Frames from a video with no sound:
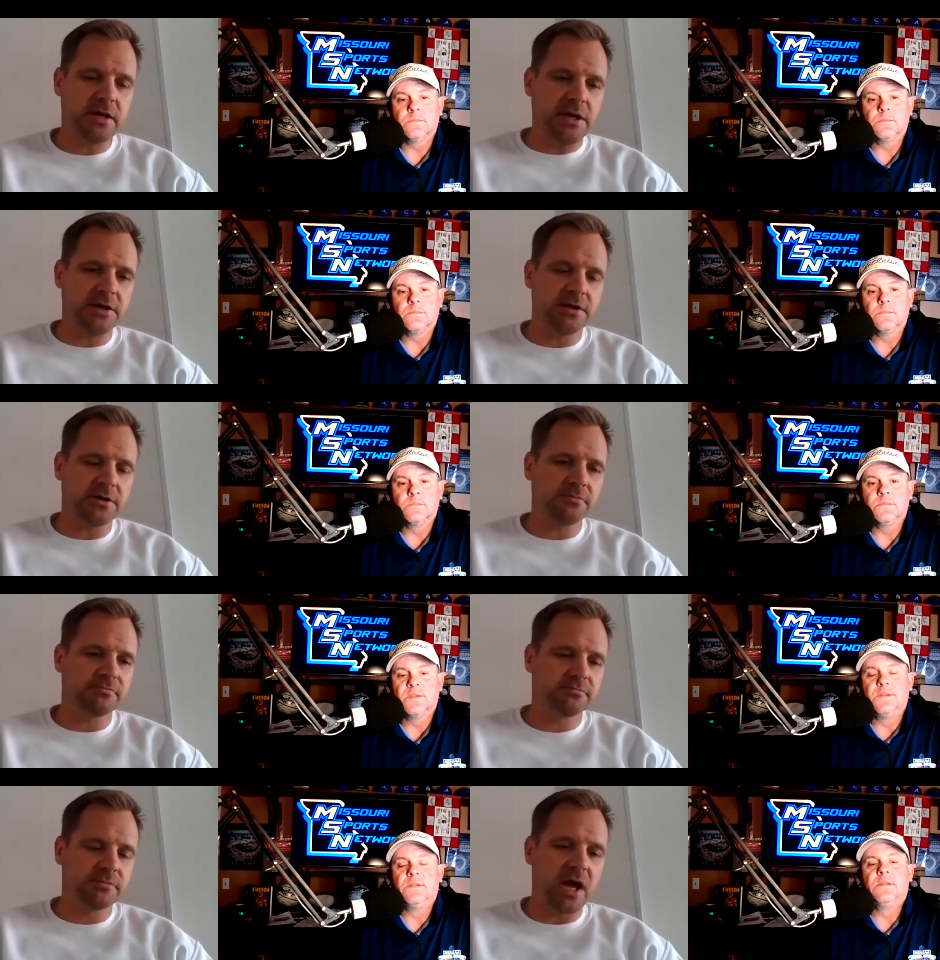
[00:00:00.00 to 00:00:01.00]
Speaker 1: Um,
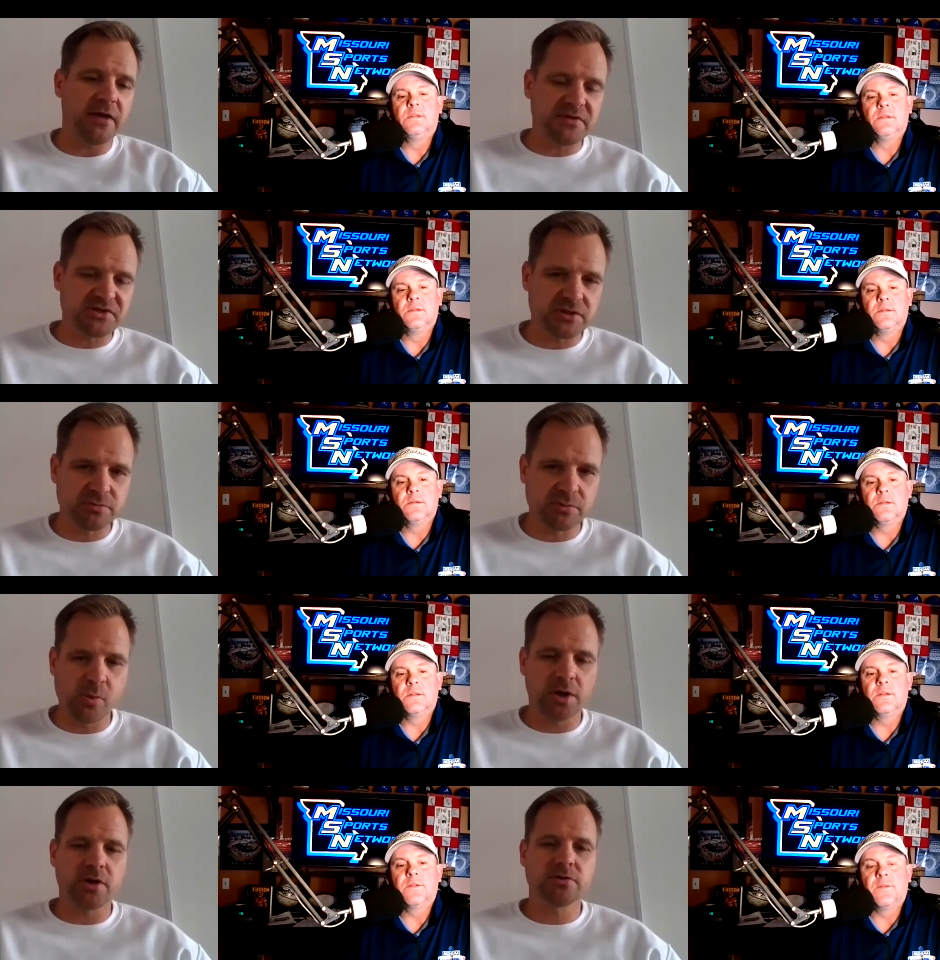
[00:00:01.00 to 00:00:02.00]
obviously, we
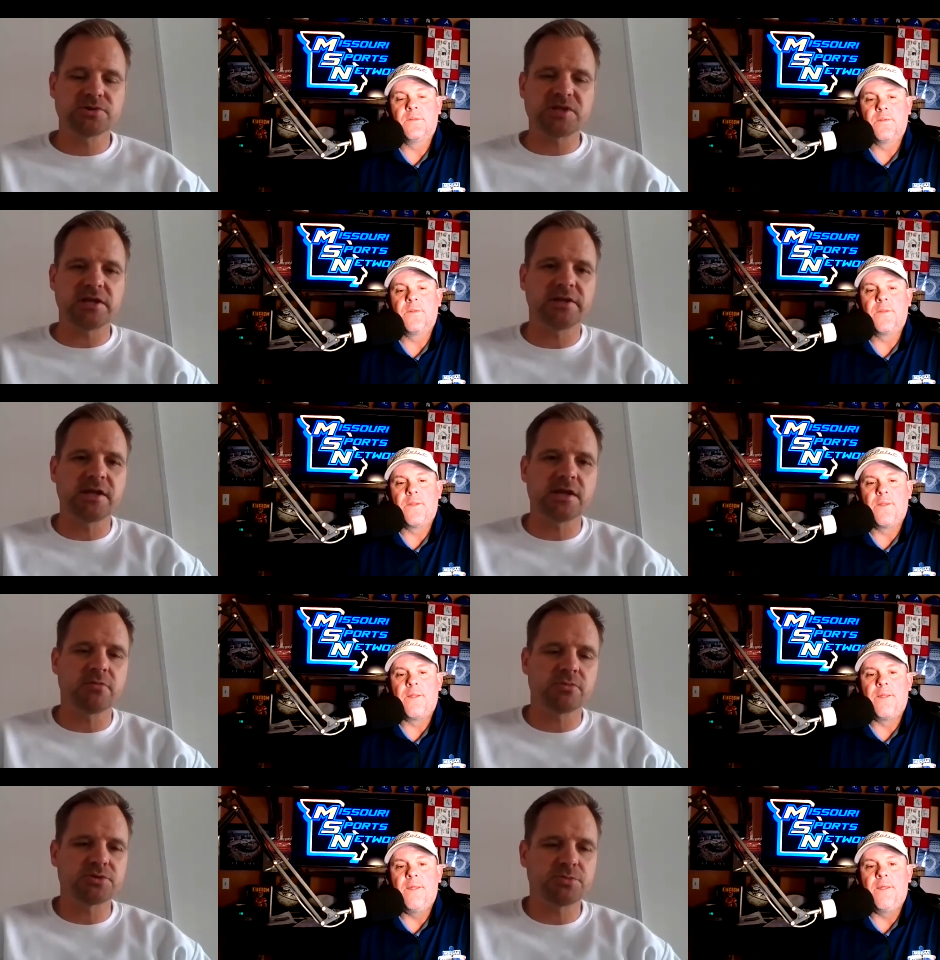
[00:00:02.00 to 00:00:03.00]
want to host at
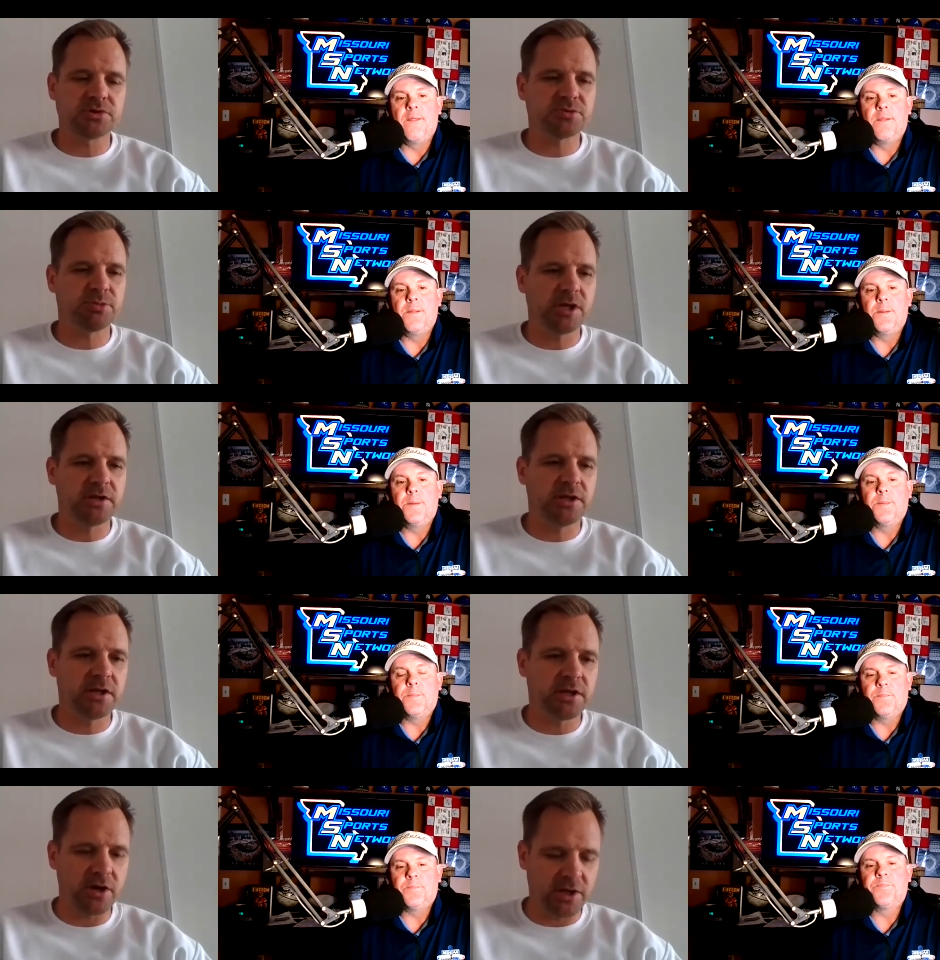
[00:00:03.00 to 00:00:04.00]
Lincoln. We're supposed to play at
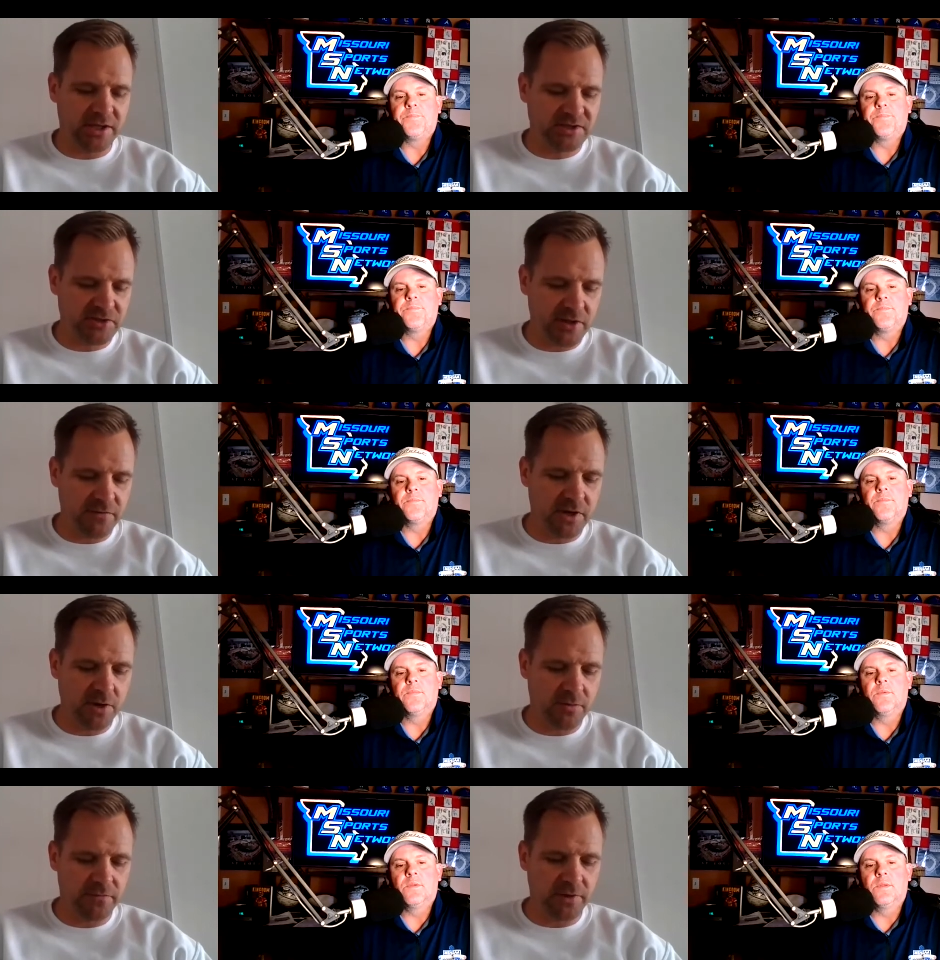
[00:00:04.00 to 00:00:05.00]
Lincoln. Our kids love it
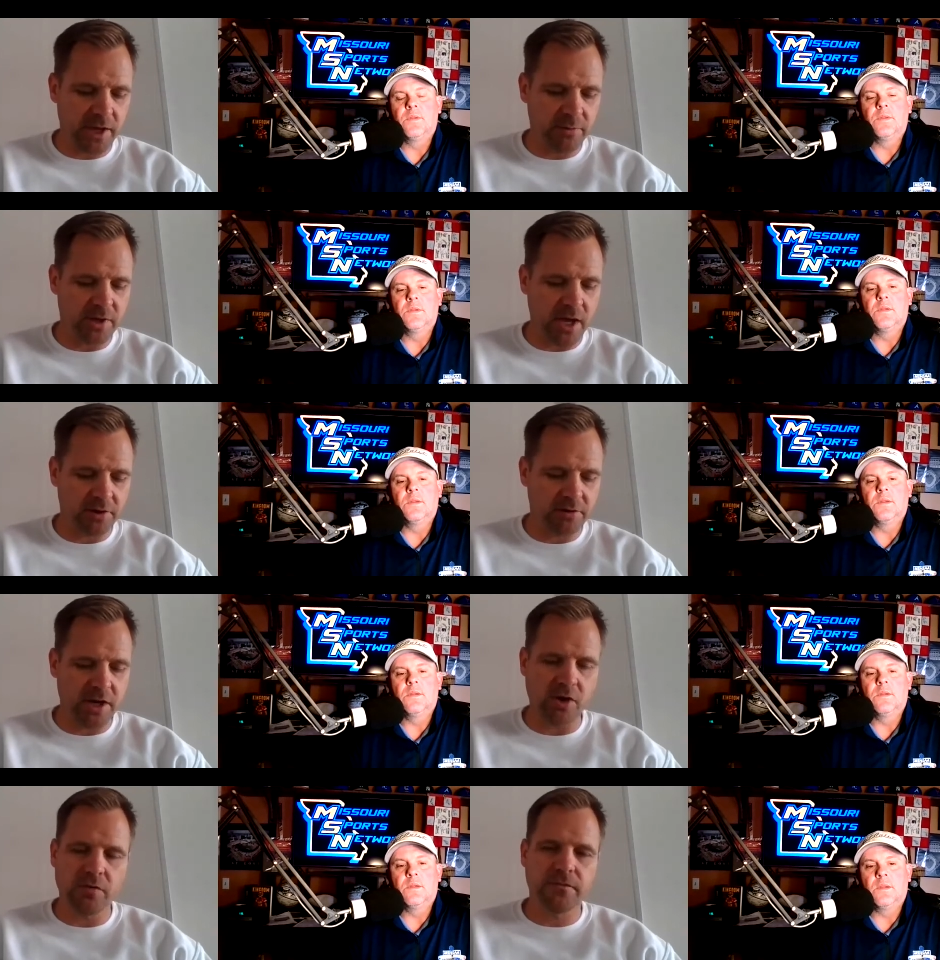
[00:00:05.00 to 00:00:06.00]
here. We feel like we got a
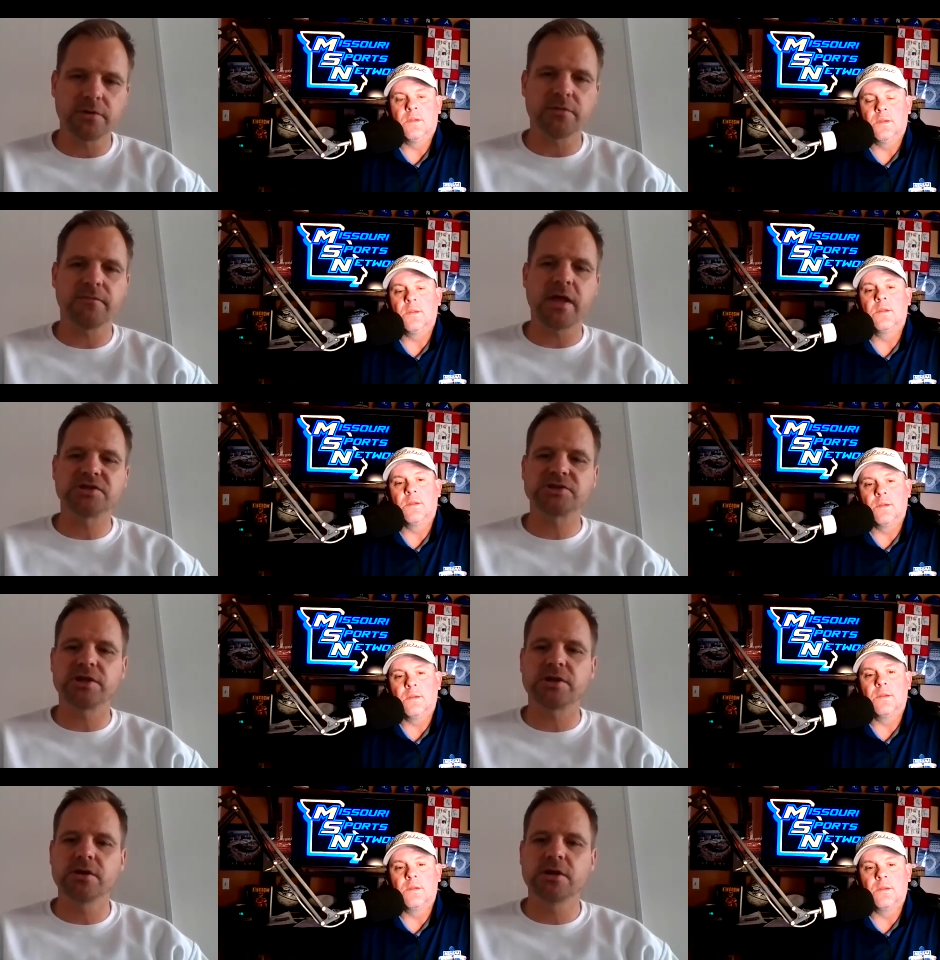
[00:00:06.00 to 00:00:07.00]
great home field advantage
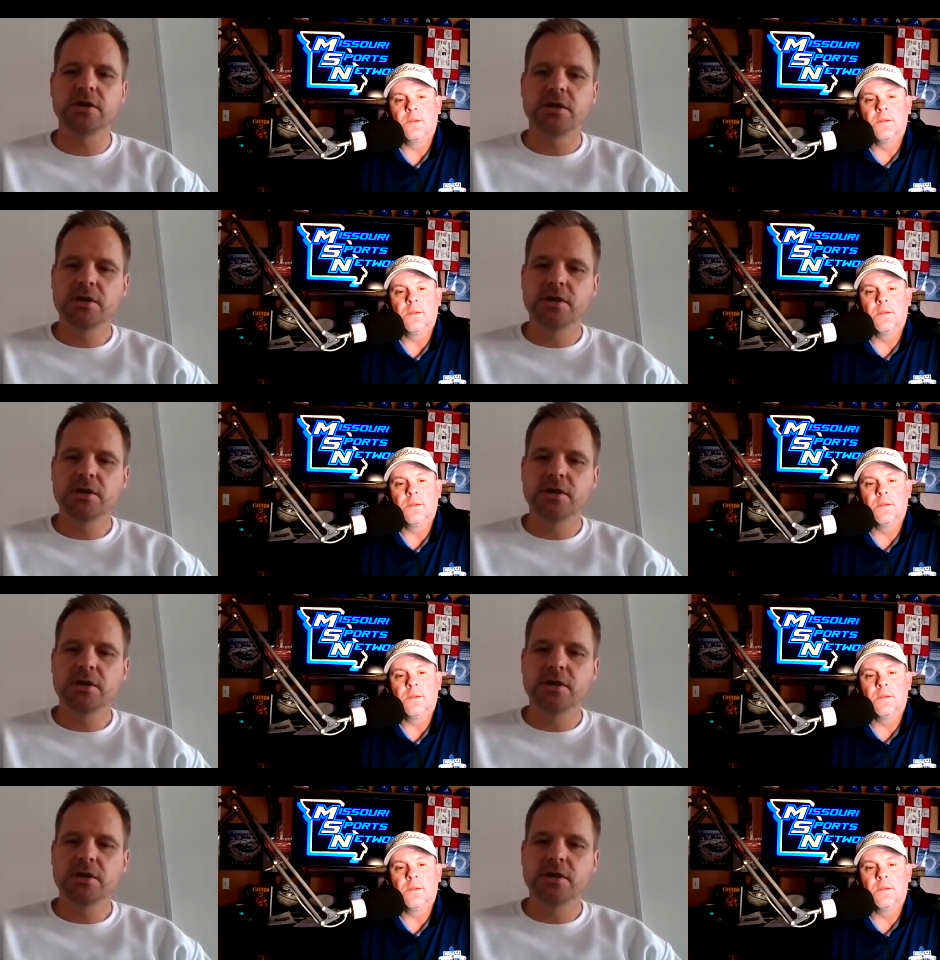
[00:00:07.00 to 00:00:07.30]
here.